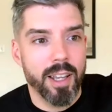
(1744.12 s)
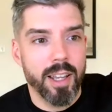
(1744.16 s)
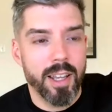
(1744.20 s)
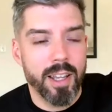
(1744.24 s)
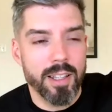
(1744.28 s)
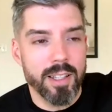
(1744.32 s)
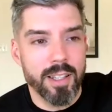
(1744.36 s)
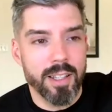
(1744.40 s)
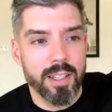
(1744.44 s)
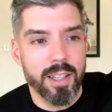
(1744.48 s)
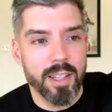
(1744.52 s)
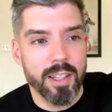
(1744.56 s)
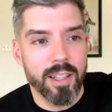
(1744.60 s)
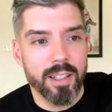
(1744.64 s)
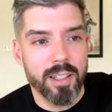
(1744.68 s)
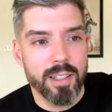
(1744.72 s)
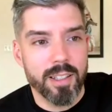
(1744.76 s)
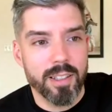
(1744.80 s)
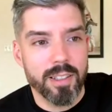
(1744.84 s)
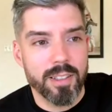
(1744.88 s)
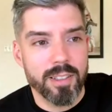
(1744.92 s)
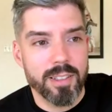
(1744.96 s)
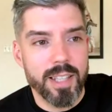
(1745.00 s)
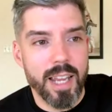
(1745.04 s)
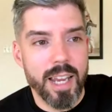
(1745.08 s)
And
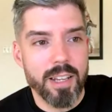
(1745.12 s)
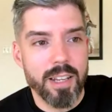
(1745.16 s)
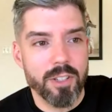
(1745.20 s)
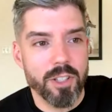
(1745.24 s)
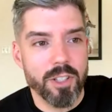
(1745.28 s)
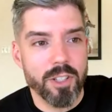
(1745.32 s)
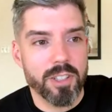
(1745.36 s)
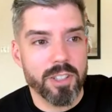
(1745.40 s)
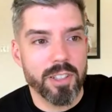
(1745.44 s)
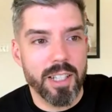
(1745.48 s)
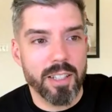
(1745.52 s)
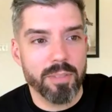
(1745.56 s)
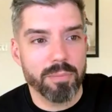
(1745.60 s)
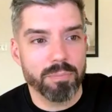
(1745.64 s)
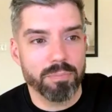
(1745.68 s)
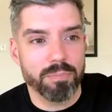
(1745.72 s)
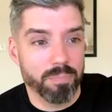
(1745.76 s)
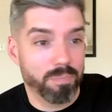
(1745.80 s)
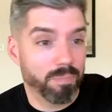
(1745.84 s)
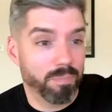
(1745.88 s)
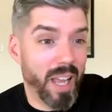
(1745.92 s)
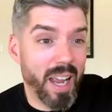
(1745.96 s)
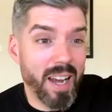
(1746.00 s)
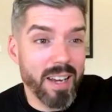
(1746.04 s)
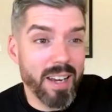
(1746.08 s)
Satan just
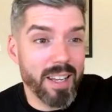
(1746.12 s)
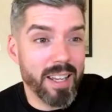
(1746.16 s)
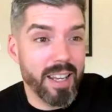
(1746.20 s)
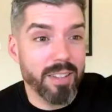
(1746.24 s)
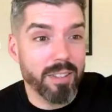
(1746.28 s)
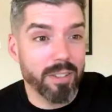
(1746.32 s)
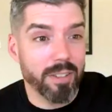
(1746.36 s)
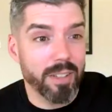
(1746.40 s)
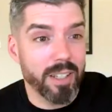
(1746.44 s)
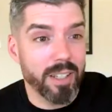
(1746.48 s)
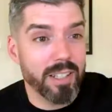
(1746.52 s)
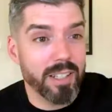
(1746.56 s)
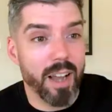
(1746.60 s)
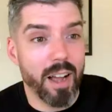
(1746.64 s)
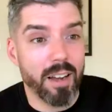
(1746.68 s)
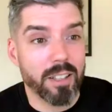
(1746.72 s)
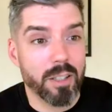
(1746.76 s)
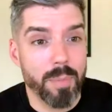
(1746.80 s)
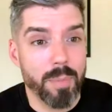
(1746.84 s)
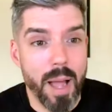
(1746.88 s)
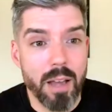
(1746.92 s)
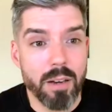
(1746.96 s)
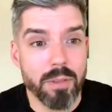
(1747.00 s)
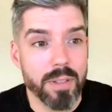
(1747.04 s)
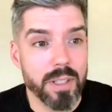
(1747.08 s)
kind of easily talked
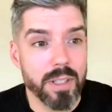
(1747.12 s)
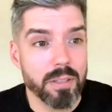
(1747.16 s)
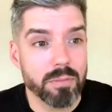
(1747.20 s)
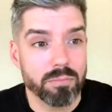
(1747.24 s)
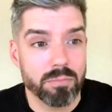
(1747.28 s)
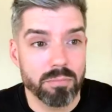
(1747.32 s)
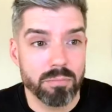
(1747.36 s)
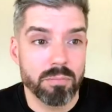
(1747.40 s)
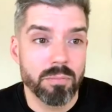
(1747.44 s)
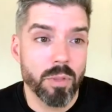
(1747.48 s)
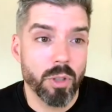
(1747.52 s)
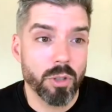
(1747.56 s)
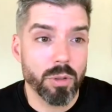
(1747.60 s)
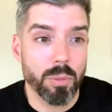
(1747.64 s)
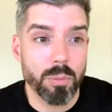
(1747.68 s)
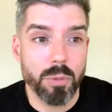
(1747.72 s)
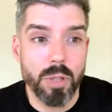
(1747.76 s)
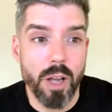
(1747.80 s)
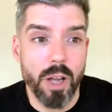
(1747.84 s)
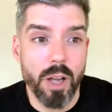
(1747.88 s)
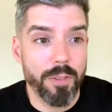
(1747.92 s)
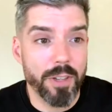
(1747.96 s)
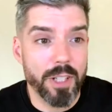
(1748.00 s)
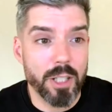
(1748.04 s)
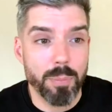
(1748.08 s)
him out of it through some
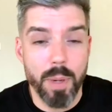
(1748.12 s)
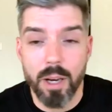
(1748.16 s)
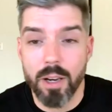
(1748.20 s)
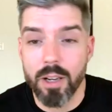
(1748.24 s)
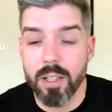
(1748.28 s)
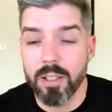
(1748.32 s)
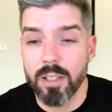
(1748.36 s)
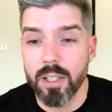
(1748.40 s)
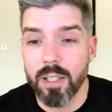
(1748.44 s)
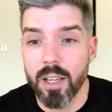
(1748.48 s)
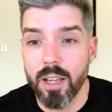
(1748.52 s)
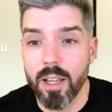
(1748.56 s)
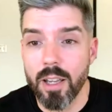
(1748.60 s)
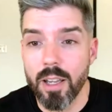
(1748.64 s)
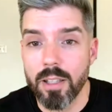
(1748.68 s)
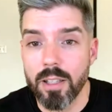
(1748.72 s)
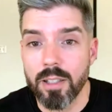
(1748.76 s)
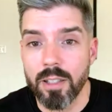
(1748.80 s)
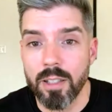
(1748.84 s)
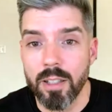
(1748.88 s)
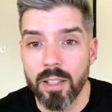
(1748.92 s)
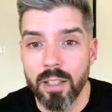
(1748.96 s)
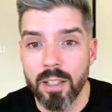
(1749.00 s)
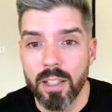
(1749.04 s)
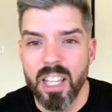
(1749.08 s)
tough
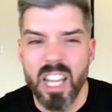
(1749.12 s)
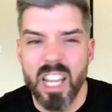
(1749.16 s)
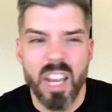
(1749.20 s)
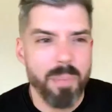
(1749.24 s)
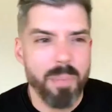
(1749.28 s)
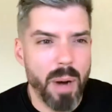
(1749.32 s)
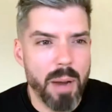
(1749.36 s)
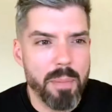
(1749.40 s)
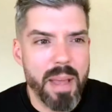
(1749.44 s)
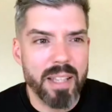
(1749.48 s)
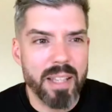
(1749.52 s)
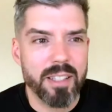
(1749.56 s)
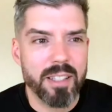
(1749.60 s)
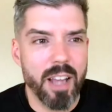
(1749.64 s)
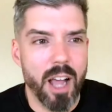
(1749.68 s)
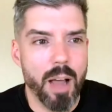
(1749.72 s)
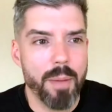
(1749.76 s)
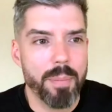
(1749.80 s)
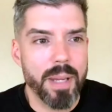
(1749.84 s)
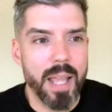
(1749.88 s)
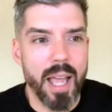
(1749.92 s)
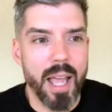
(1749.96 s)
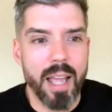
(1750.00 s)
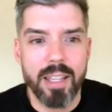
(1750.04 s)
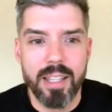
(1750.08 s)
experiences. He probably messed
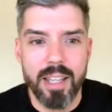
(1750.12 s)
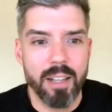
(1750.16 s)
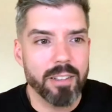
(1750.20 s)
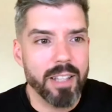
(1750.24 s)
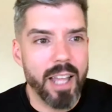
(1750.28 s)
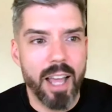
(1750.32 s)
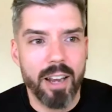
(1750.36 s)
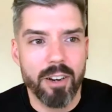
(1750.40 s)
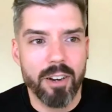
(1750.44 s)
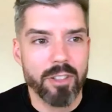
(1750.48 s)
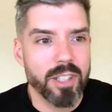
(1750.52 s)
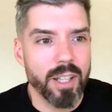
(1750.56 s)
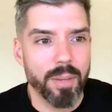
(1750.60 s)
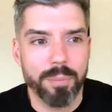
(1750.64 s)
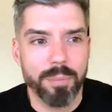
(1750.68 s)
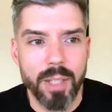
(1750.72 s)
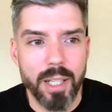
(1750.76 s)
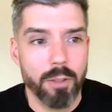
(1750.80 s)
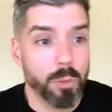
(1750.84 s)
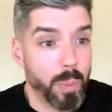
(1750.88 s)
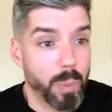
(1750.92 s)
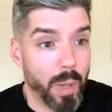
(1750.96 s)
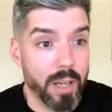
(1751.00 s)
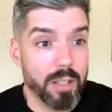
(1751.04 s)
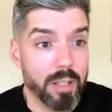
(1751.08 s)
up and got yelled at or something.
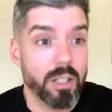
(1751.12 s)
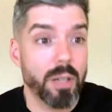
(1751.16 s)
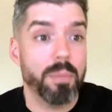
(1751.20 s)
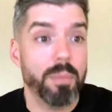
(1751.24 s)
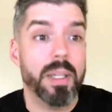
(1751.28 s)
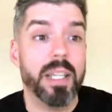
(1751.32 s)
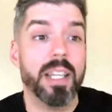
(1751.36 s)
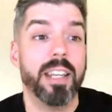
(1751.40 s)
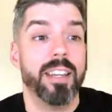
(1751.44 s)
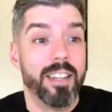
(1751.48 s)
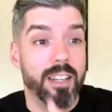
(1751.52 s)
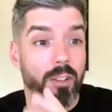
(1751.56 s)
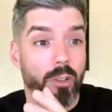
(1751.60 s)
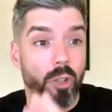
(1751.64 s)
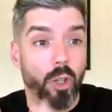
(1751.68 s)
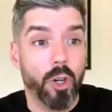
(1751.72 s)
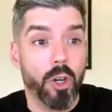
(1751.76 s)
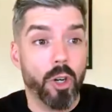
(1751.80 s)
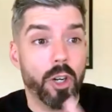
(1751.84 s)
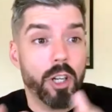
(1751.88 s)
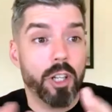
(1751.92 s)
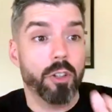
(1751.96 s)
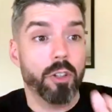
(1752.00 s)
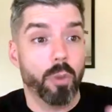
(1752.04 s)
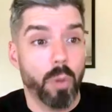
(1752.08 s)
It was probably something he needed to
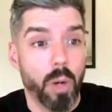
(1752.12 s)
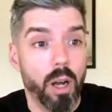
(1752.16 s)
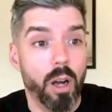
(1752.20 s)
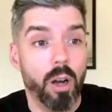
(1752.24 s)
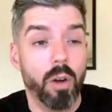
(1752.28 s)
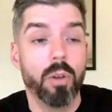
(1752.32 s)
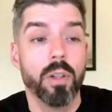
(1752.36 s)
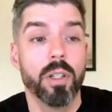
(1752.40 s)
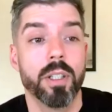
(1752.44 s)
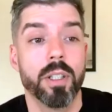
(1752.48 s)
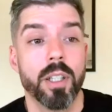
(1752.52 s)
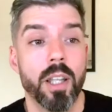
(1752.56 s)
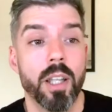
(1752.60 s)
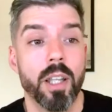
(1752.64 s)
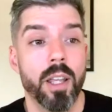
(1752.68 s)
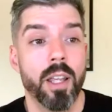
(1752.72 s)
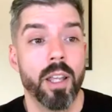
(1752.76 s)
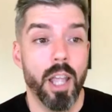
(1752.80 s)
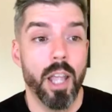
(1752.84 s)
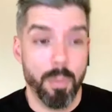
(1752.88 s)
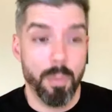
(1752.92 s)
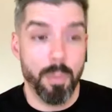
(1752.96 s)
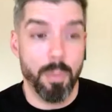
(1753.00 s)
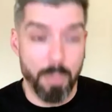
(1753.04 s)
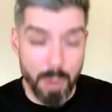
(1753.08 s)
learn and grow.
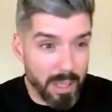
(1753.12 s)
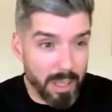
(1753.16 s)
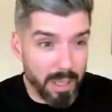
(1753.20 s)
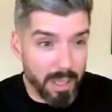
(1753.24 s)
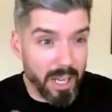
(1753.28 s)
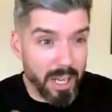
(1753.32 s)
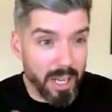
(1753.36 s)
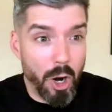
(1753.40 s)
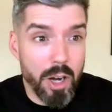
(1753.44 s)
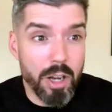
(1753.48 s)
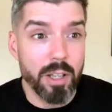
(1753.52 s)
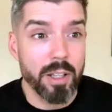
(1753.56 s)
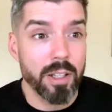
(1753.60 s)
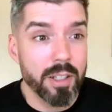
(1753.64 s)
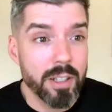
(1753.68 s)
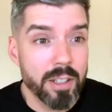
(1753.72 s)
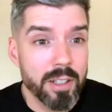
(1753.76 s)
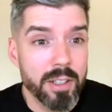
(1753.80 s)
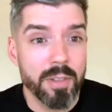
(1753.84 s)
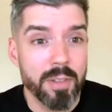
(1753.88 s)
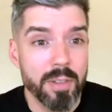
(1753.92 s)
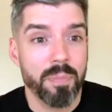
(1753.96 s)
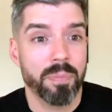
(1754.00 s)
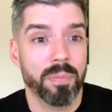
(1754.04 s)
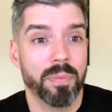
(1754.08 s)
It probably hurt.
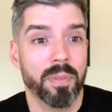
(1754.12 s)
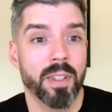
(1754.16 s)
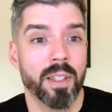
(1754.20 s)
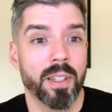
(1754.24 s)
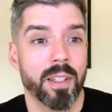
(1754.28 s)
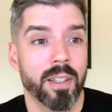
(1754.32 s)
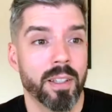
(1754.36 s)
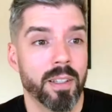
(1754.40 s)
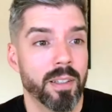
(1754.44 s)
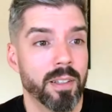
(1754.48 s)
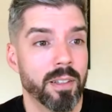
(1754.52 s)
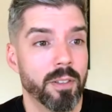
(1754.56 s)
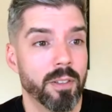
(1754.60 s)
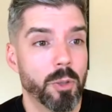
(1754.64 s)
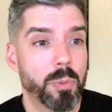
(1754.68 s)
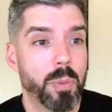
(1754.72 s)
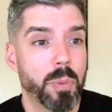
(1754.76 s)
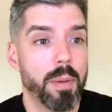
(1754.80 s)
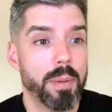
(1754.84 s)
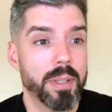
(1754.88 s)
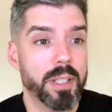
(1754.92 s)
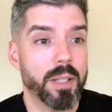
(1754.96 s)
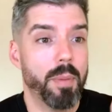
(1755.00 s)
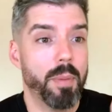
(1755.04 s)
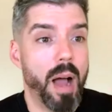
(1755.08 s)
There's
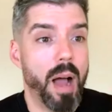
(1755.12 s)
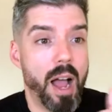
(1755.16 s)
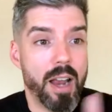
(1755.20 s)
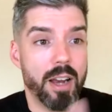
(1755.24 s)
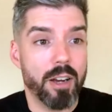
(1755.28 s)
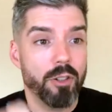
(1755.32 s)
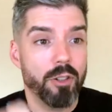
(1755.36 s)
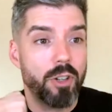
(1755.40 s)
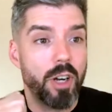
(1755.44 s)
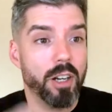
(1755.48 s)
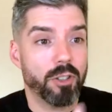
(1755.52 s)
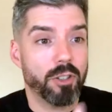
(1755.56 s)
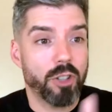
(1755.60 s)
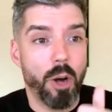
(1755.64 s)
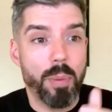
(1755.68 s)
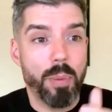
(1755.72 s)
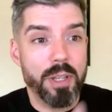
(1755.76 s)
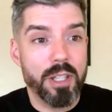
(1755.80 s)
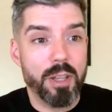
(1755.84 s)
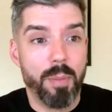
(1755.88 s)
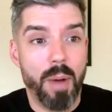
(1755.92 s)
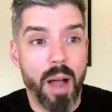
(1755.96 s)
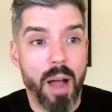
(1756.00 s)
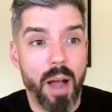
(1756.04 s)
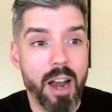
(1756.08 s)
probably some iron, trying to
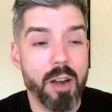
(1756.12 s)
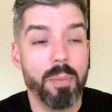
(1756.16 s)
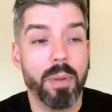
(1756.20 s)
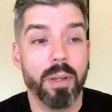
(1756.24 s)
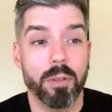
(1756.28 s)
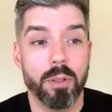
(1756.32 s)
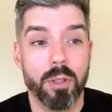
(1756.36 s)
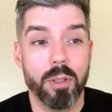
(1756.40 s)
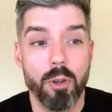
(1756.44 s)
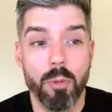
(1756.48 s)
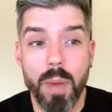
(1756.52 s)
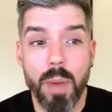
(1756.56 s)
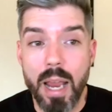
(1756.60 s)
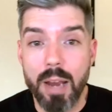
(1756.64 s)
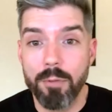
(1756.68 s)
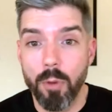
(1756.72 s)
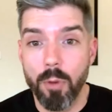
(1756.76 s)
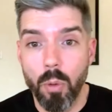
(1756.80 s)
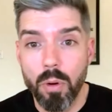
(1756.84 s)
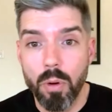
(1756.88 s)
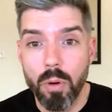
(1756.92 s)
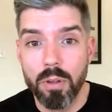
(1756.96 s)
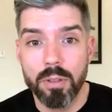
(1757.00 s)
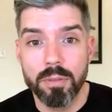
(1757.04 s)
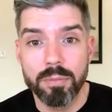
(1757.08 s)
sharpen some iron, but it's too
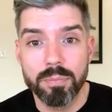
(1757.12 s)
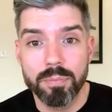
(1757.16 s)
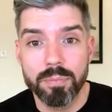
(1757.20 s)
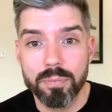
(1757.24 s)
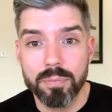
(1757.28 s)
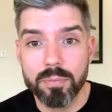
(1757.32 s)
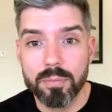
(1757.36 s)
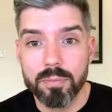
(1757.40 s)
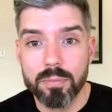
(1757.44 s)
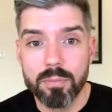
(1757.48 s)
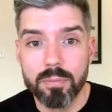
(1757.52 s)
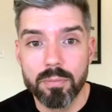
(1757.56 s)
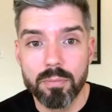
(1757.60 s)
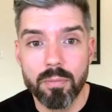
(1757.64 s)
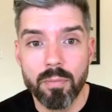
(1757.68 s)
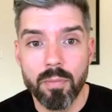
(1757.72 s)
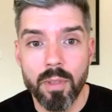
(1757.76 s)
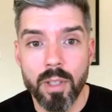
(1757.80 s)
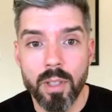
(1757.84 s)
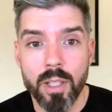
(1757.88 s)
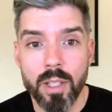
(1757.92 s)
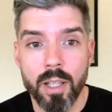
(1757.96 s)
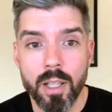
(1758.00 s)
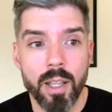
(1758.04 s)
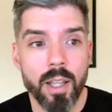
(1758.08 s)
painful.
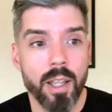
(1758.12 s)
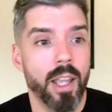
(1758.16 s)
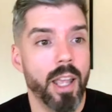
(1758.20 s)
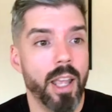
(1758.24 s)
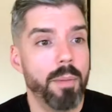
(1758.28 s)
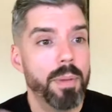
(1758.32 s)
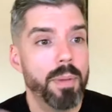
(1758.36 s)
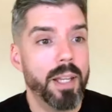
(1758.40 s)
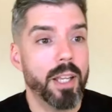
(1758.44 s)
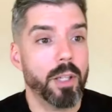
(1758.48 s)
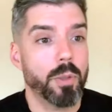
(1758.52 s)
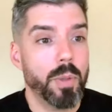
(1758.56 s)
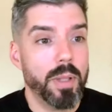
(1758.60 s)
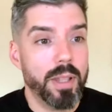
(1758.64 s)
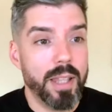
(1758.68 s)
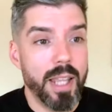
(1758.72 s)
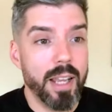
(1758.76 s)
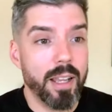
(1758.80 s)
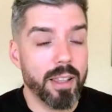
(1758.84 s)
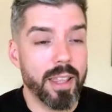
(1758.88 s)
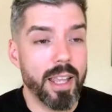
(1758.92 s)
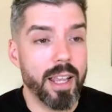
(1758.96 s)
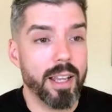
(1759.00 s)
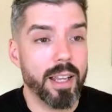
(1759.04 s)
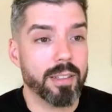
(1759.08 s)
And because we
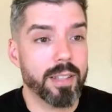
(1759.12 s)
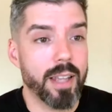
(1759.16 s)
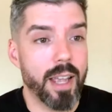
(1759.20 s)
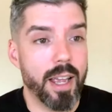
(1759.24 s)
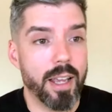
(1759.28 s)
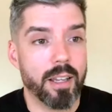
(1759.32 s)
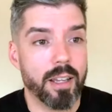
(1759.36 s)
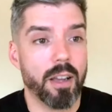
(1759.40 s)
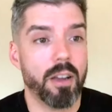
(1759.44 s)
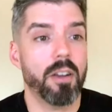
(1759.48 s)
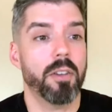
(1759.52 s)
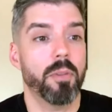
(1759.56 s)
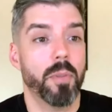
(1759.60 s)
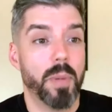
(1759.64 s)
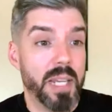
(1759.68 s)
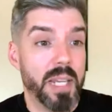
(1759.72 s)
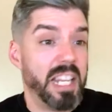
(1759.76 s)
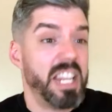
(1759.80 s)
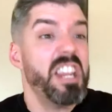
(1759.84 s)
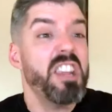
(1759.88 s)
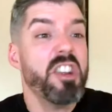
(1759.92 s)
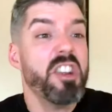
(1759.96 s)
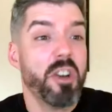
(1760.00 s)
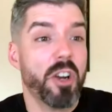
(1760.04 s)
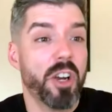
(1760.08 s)
think of things like we
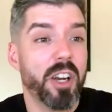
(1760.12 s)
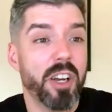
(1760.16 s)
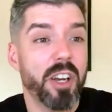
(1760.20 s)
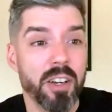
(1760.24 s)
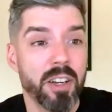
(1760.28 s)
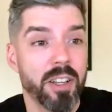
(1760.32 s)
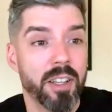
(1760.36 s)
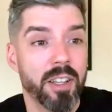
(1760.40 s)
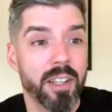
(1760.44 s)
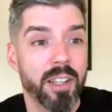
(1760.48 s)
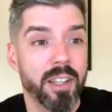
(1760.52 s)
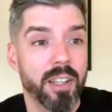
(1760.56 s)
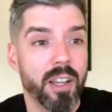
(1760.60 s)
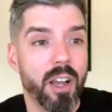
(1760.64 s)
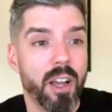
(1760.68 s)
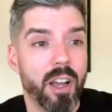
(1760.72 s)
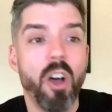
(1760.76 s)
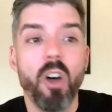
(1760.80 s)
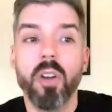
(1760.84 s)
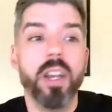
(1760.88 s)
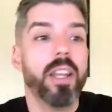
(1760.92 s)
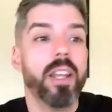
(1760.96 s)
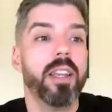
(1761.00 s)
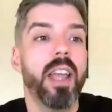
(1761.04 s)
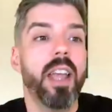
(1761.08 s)
hear,
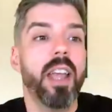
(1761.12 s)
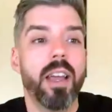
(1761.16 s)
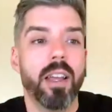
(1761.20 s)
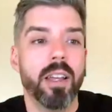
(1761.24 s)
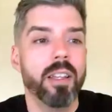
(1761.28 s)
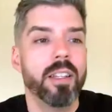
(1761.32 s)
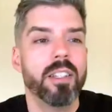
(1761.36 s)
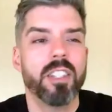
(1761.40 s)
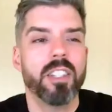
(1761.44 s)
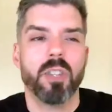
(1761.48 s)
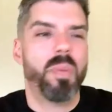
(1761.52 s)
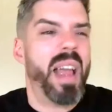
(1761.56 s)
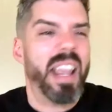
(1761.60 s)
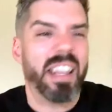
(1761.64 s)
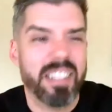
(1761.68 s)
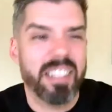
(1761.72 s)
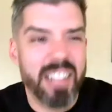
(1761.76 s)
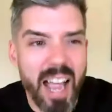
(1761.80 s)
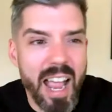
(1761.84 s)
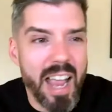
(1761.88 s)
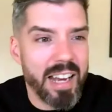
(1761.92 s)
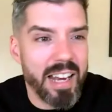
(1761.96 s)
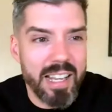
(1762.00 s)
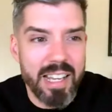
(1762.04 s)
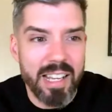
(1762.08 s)
oh, yeah, just my
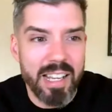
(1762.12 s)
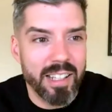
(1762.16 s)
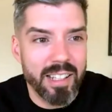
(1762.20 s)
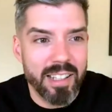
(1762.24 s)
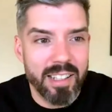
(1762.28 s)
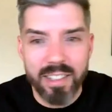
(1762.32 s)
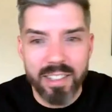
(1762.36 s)
anxiety.